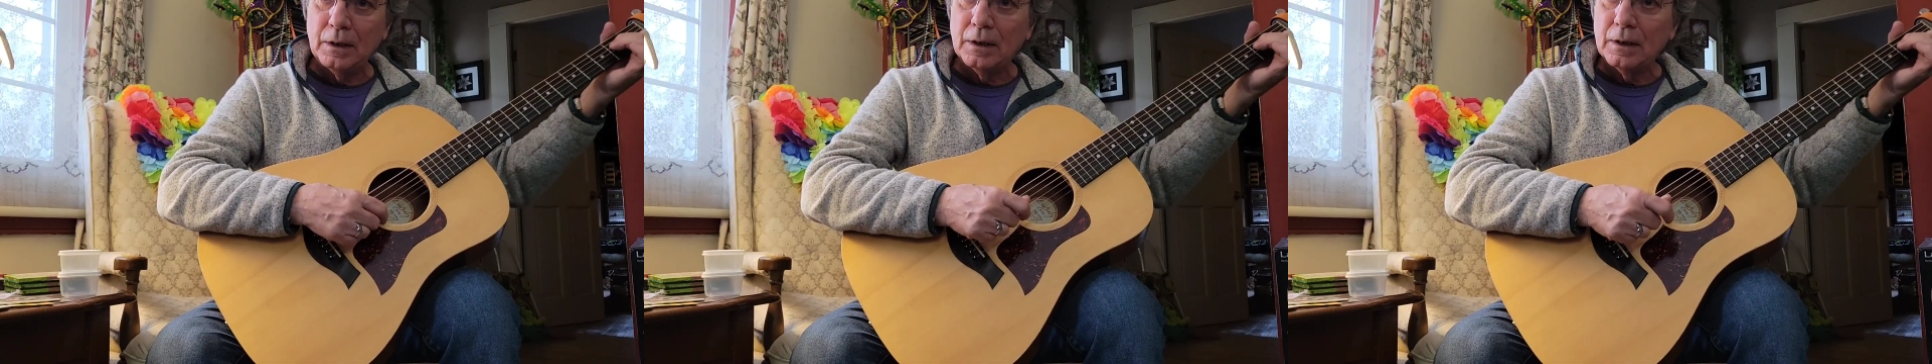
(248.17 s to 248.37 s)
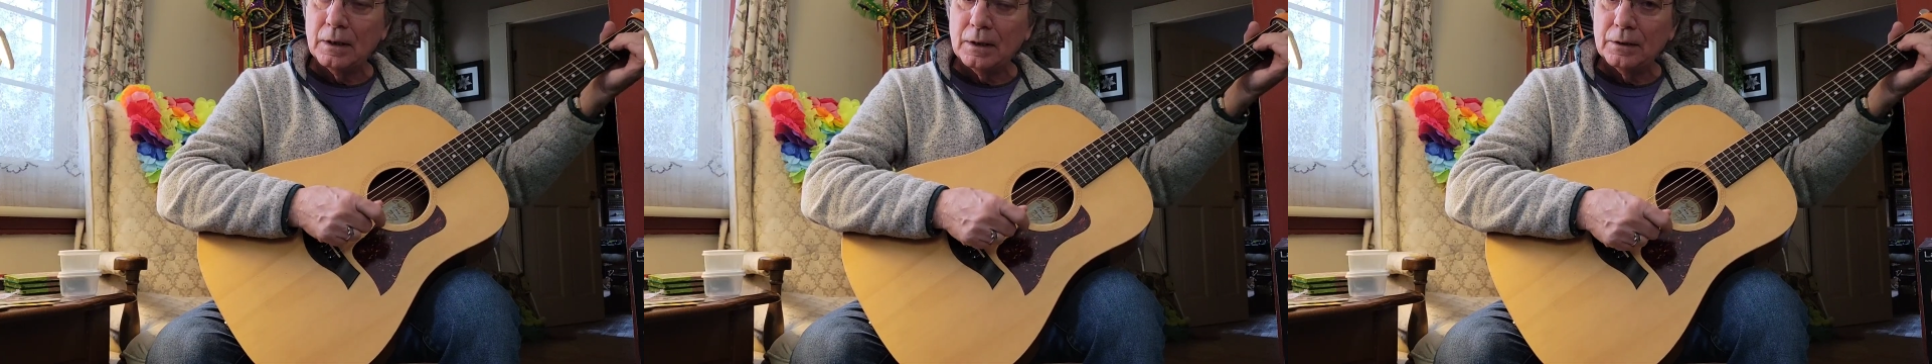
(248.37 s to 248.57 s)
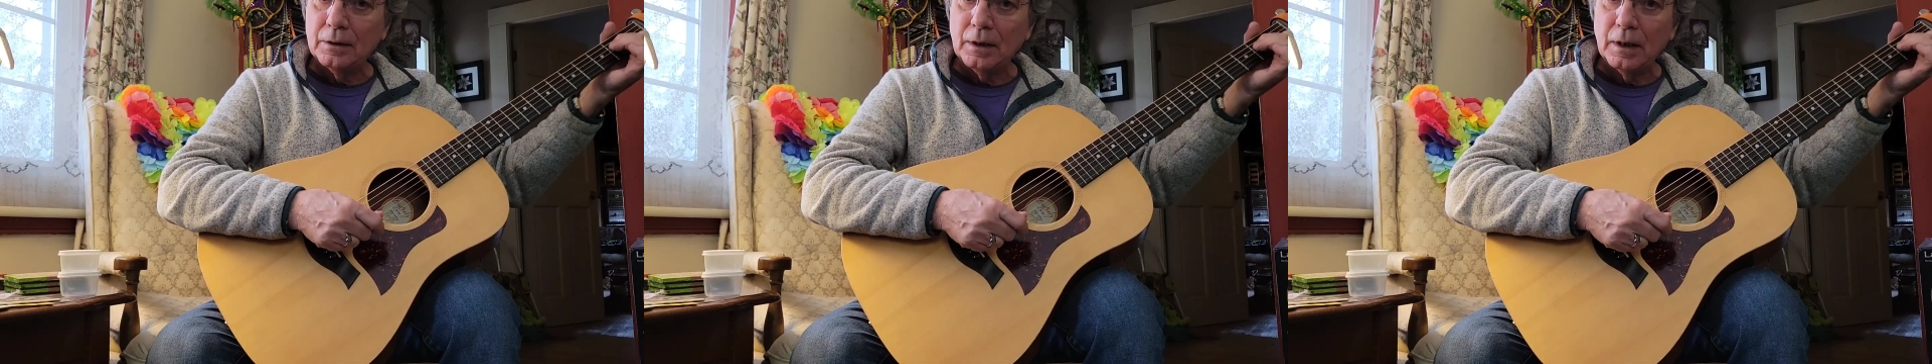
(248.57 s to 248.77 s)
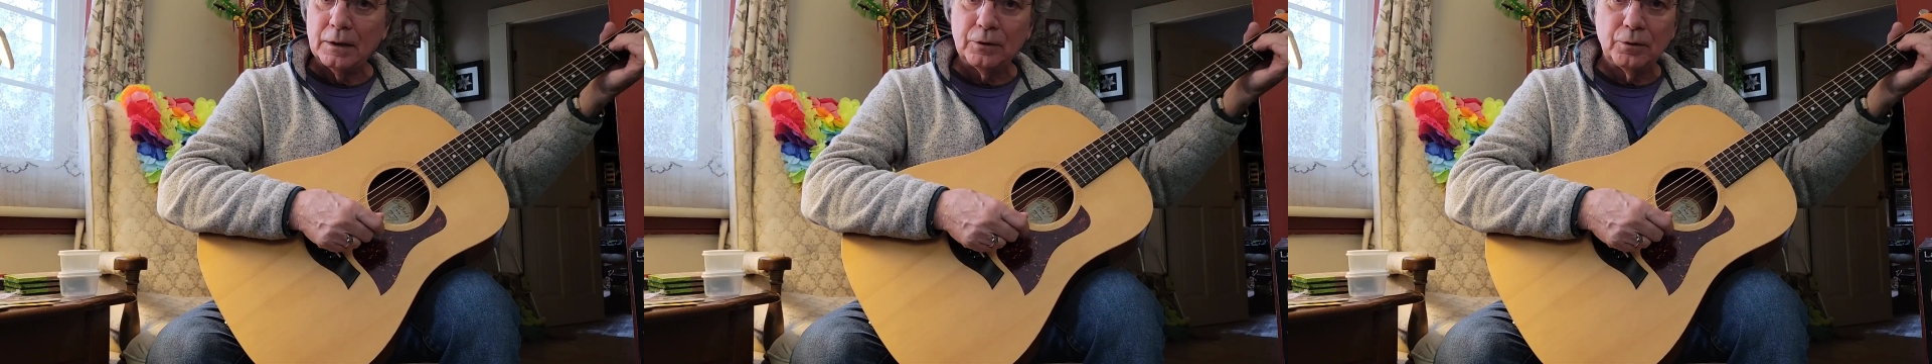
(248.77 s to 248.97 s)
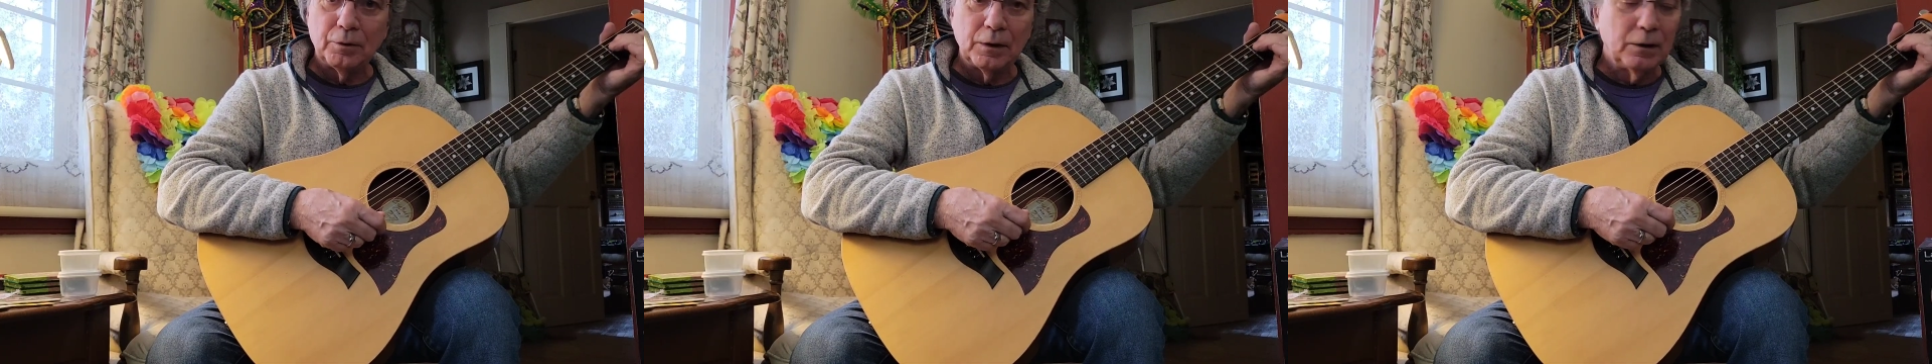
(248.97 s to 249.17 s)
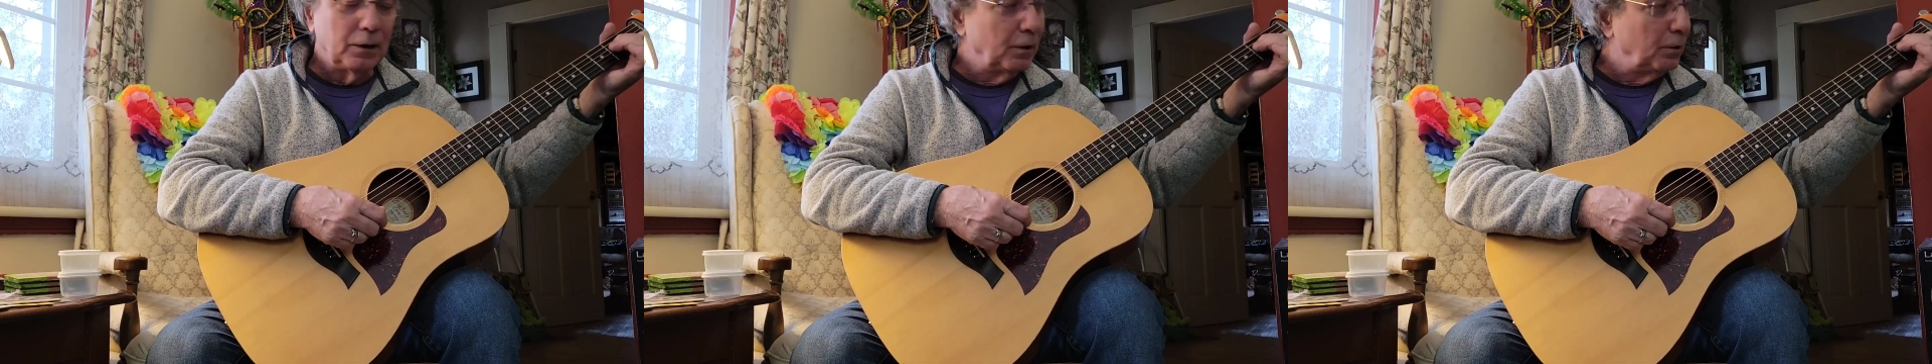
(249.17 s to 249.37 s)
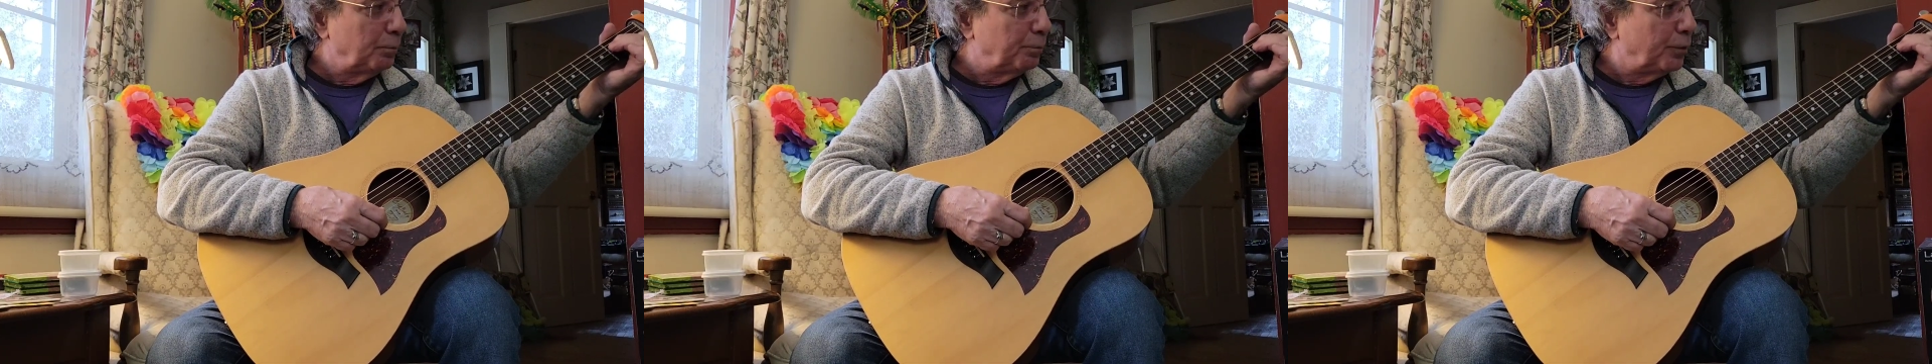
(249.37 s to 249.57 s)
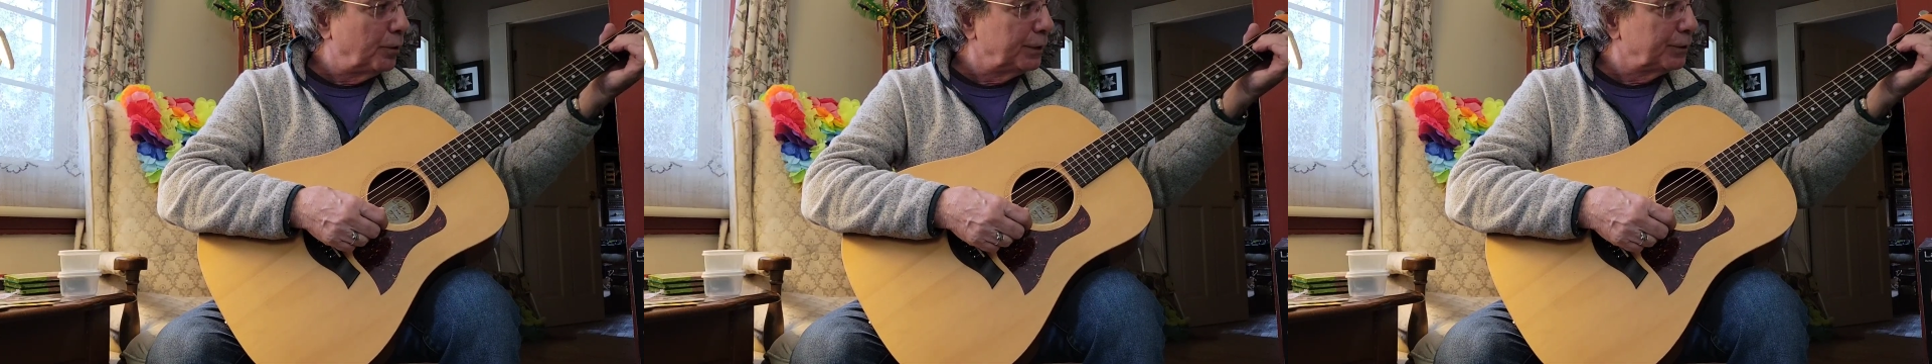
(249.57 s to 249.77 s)
I do a little
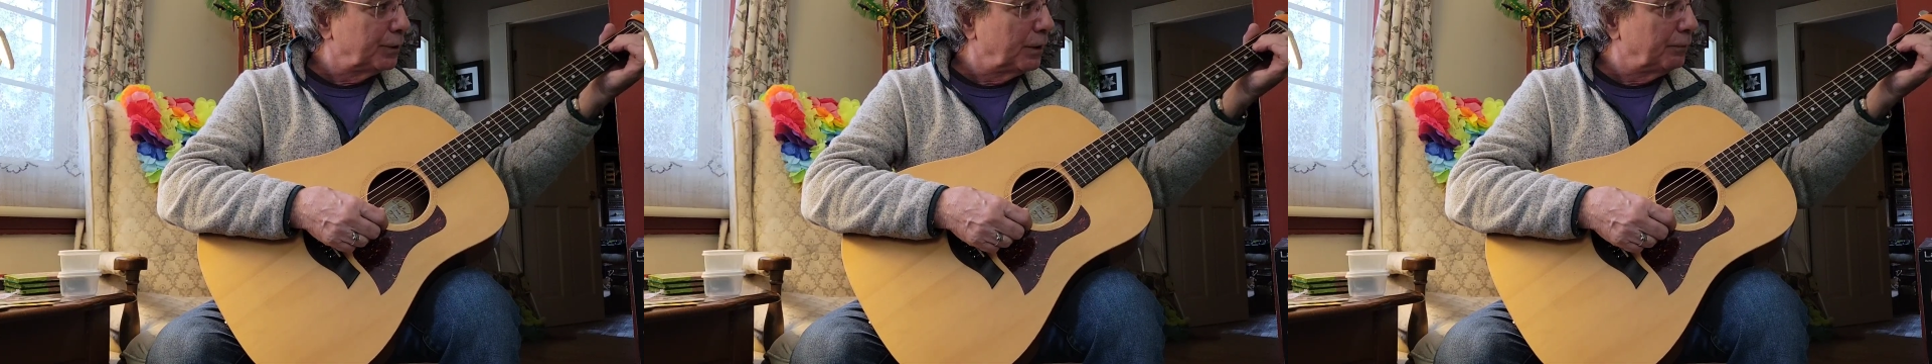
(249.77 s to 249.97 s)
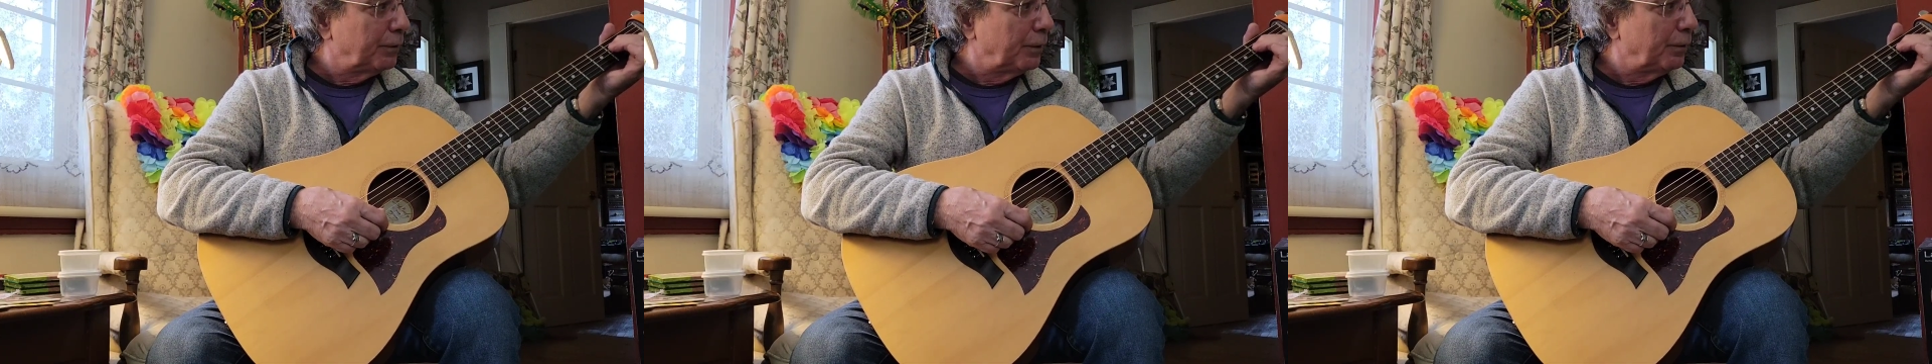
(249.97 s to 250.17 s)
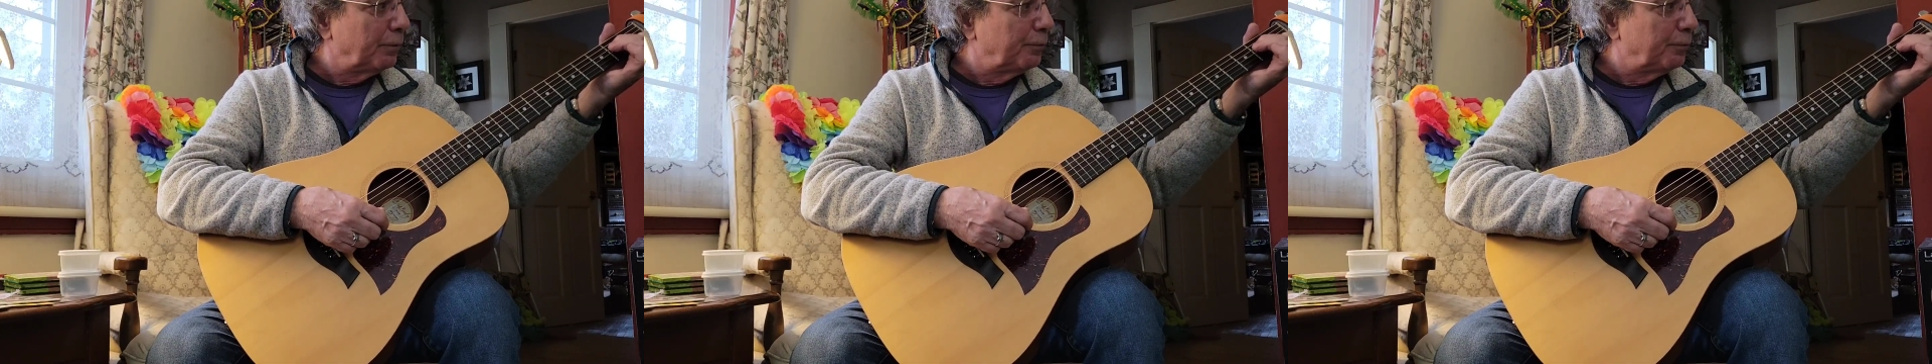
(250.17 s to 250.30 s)
portion of a